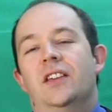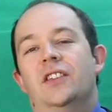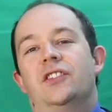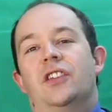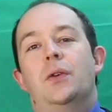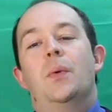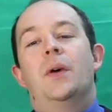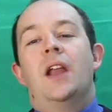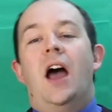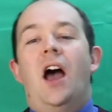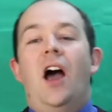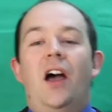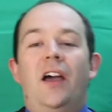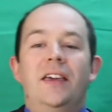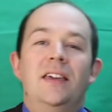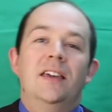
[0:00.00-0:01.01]
So when
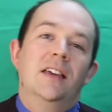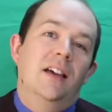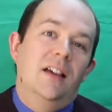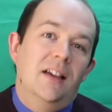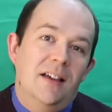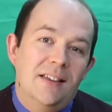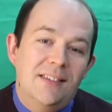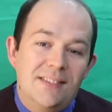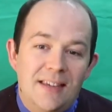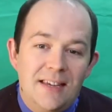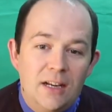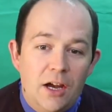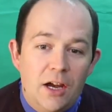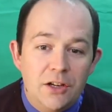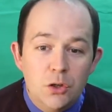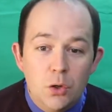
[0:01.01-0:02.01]
I say a line,